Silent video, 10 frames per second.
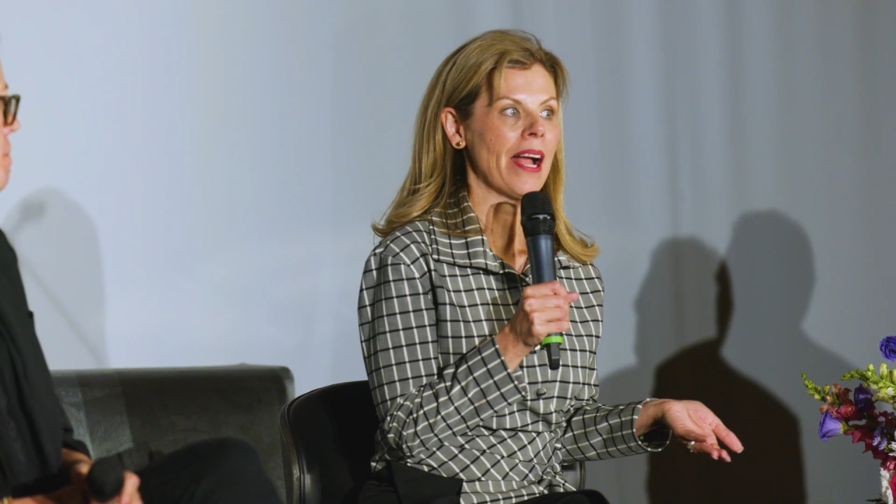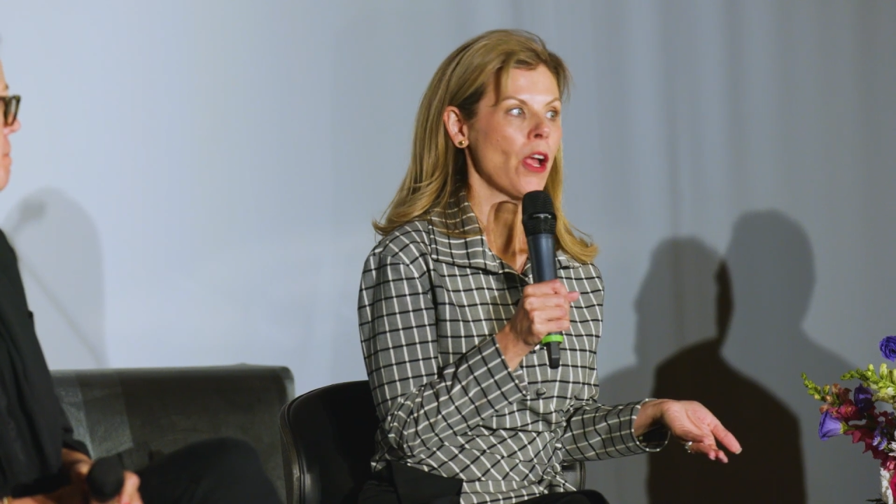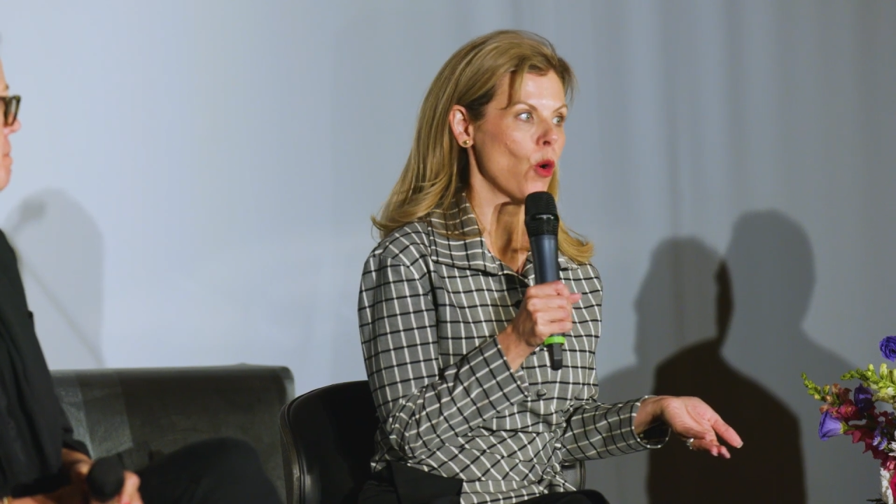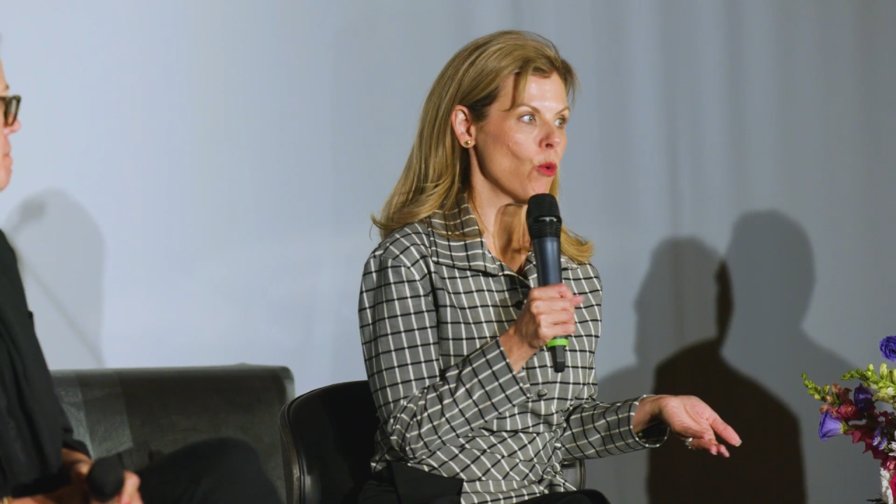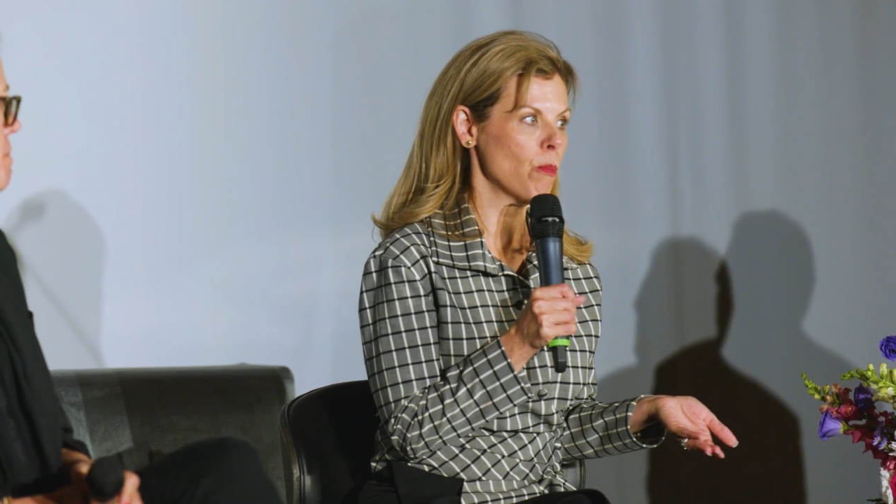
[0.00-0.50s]
I
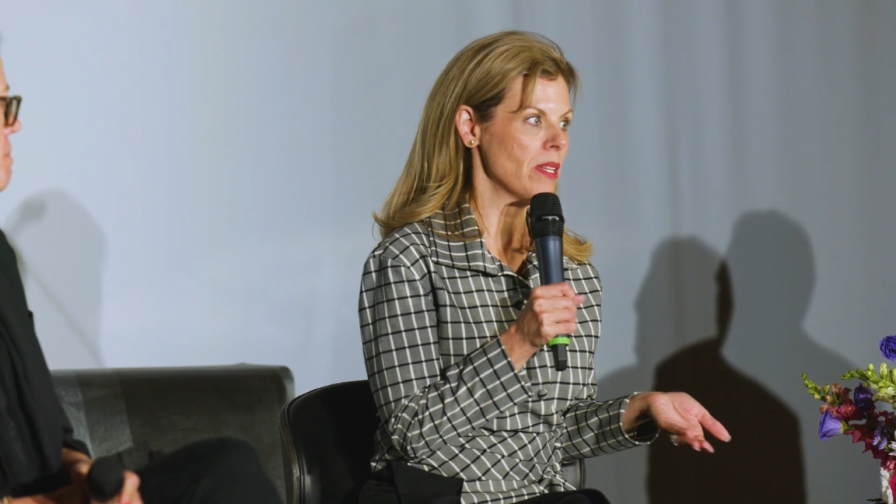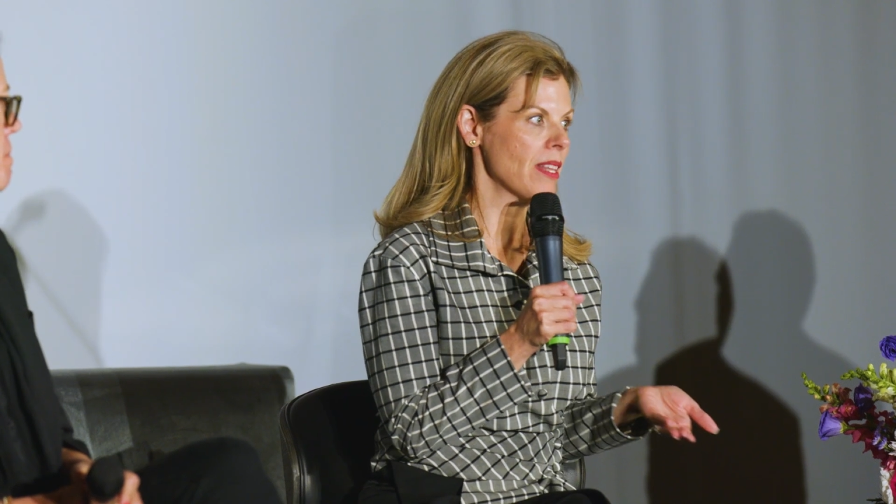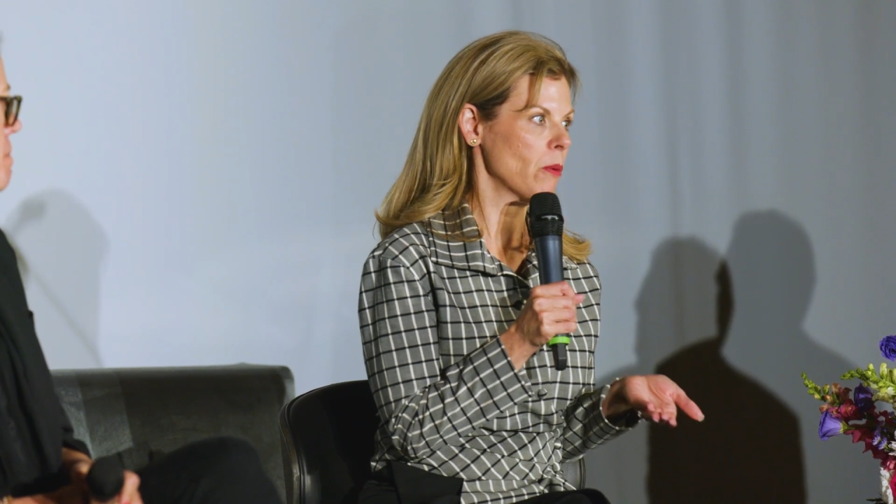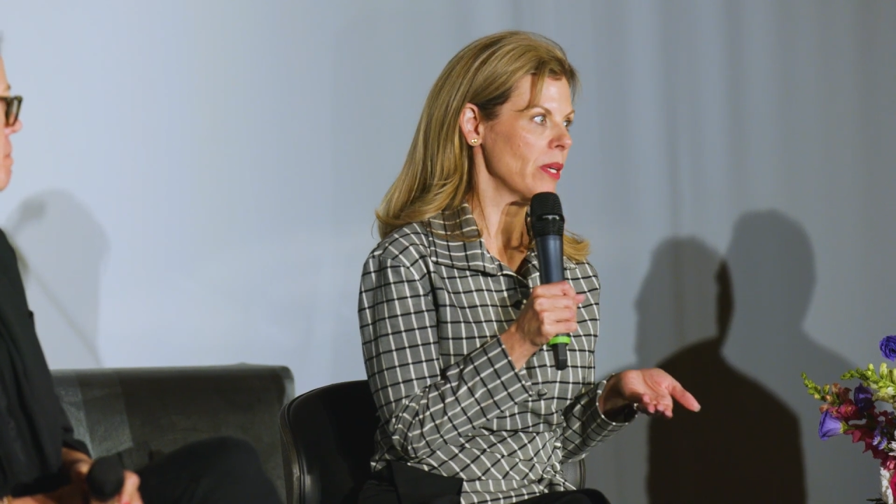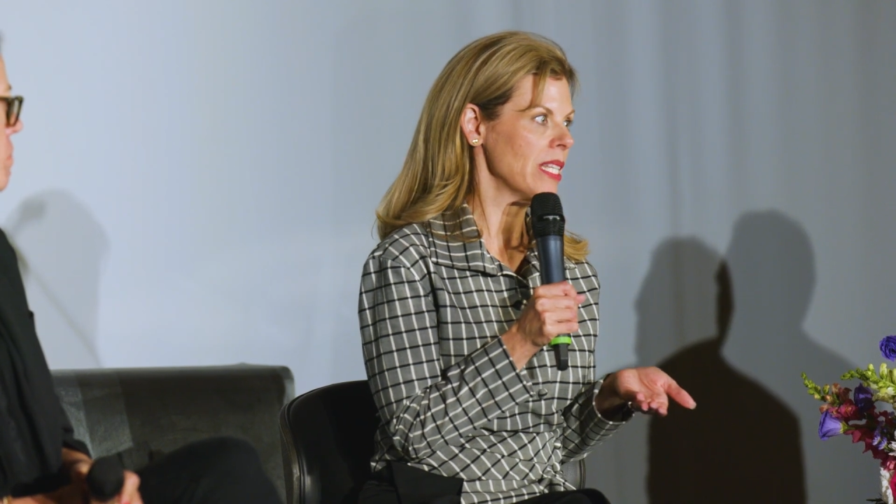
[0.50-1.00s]
hope, is
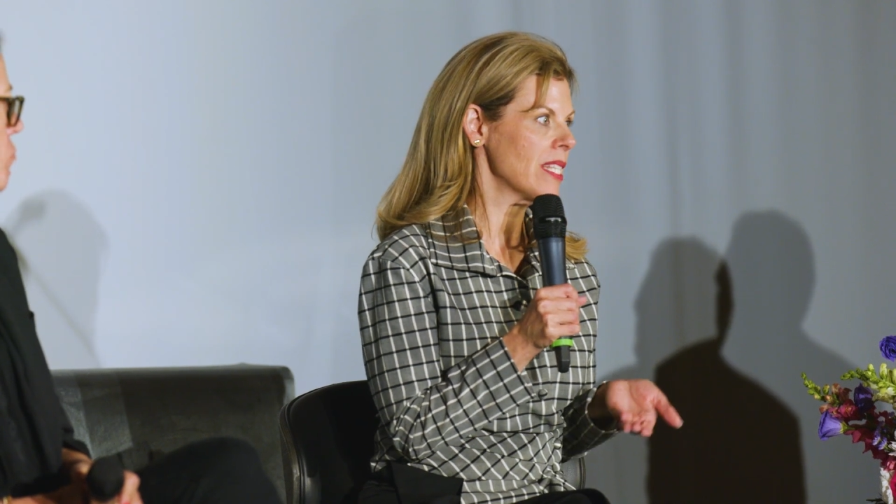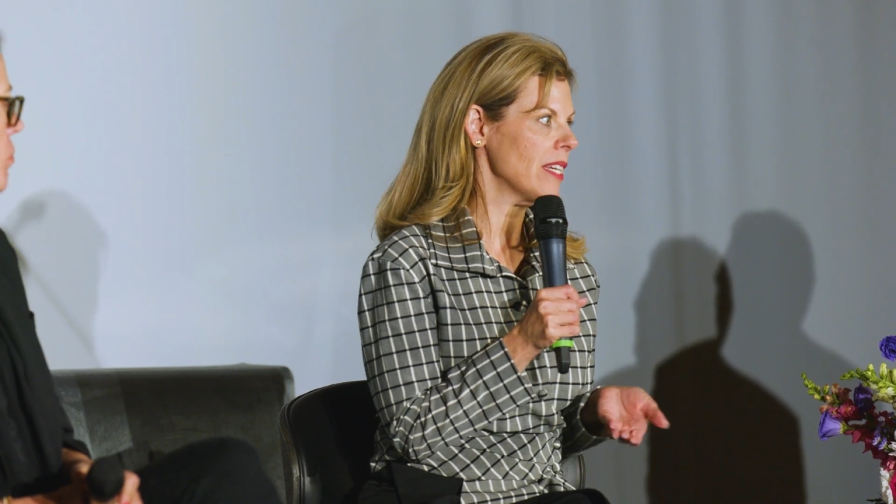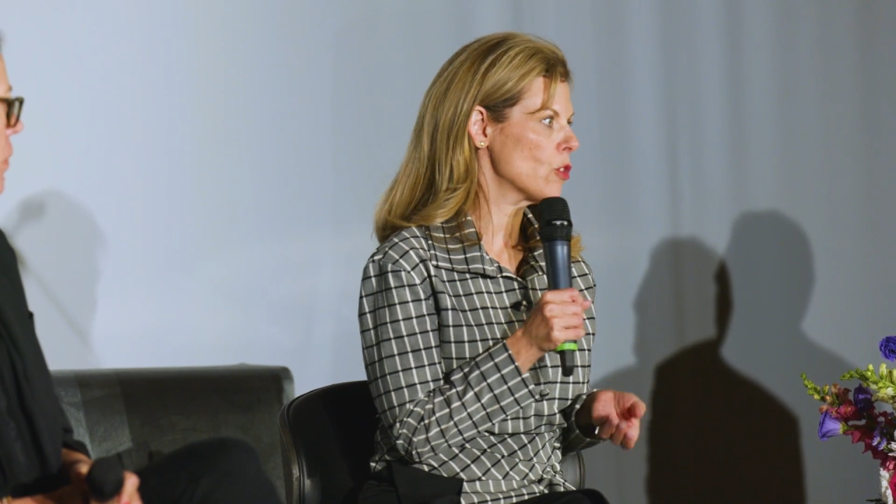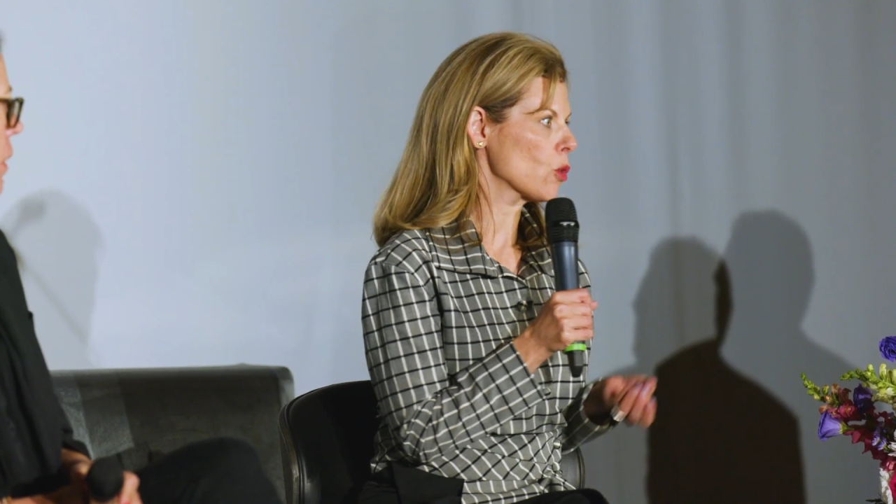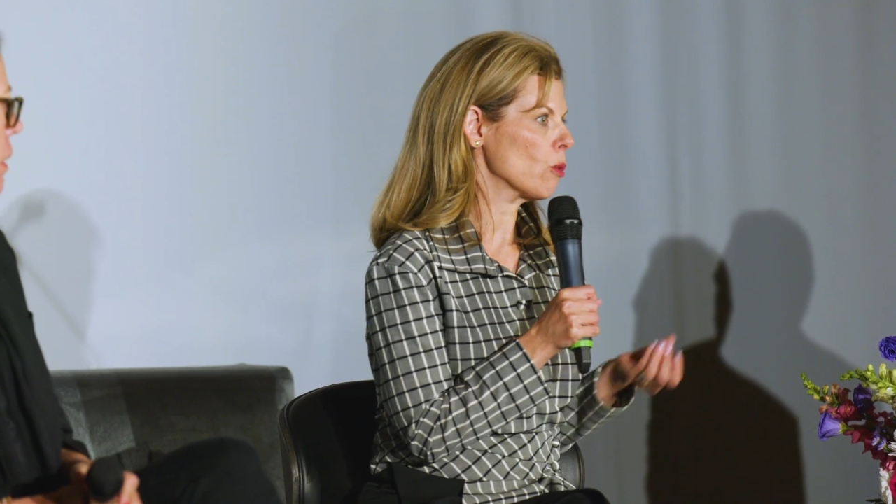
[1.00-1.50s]
that we
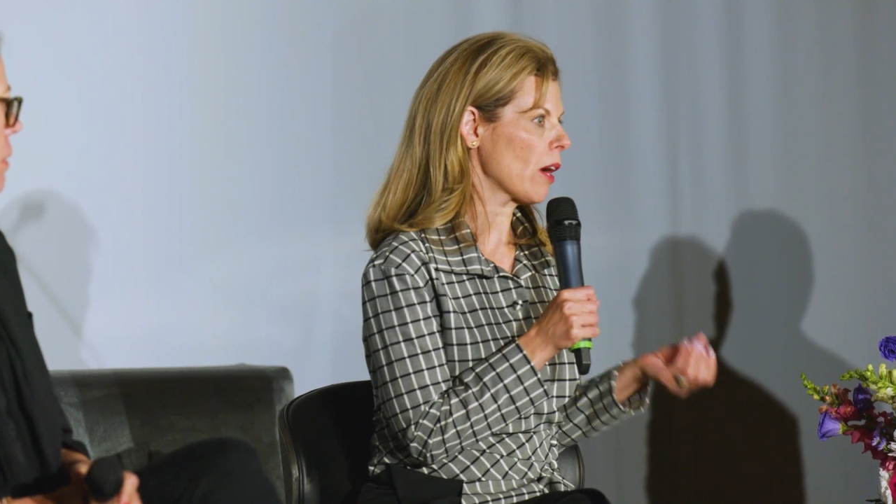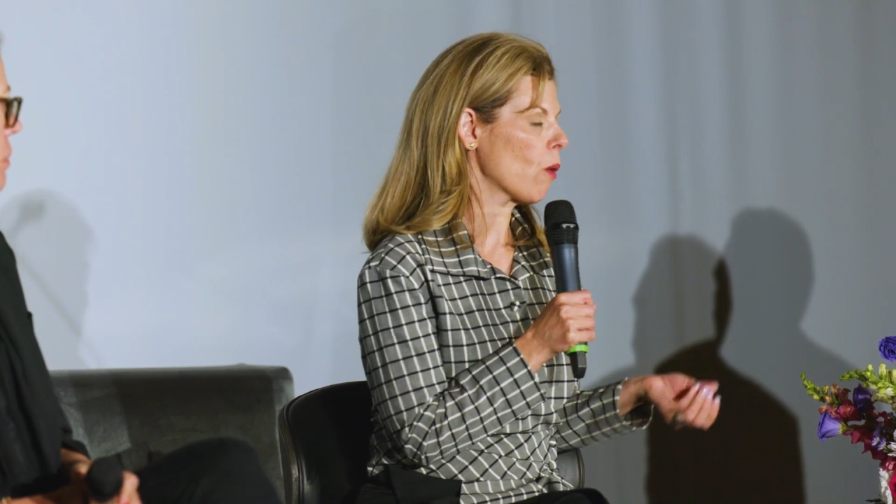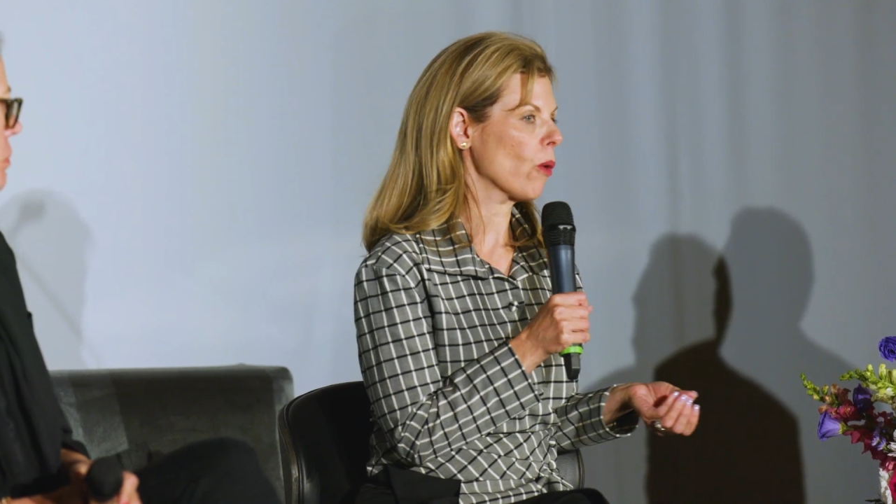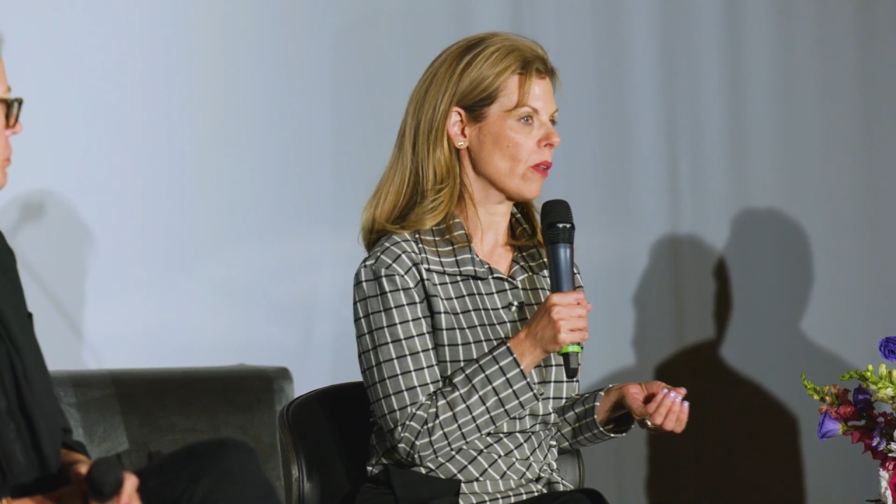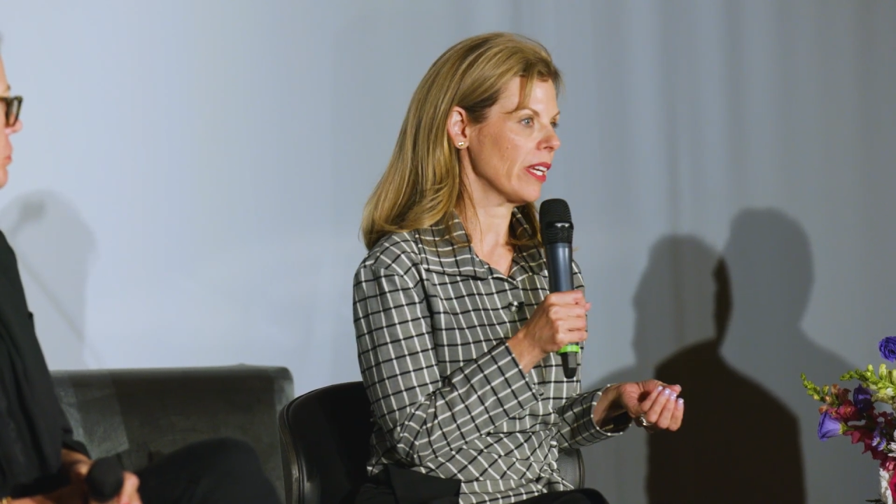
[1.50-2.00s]
see a direct
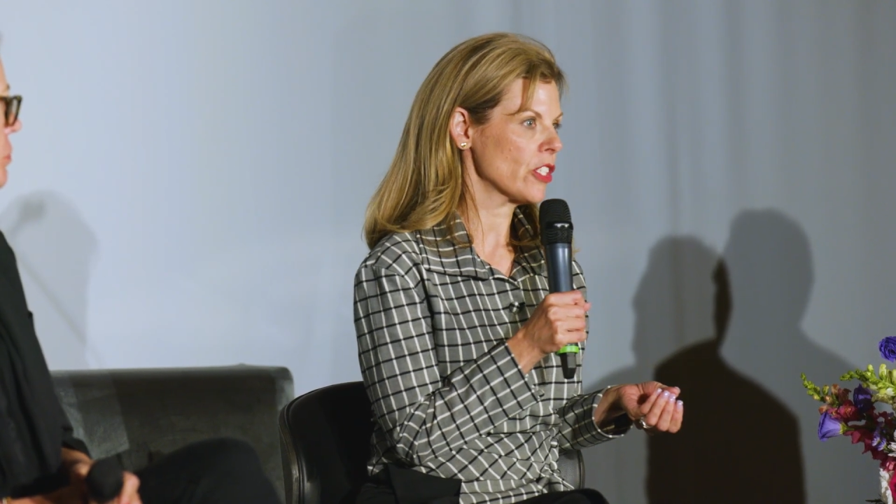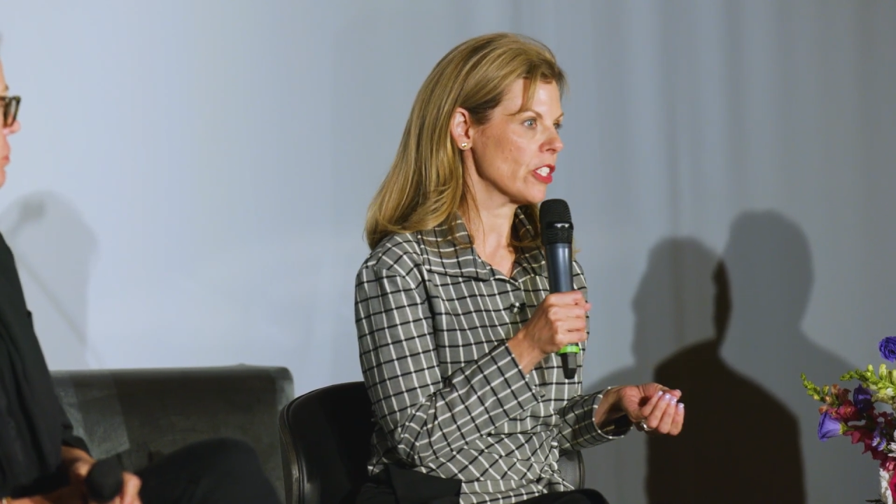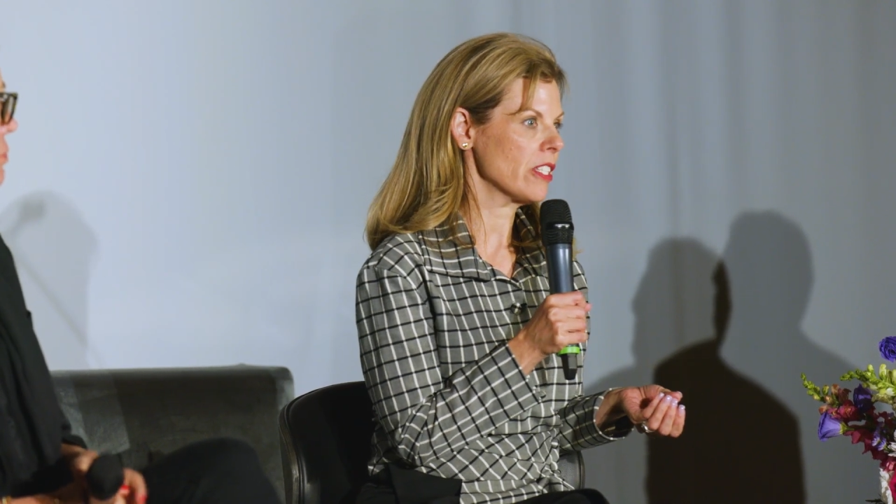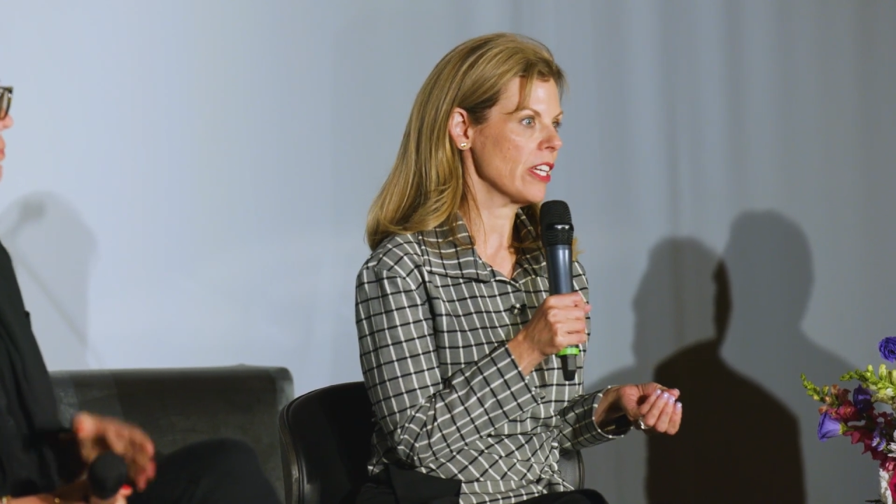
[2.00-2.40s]
correlation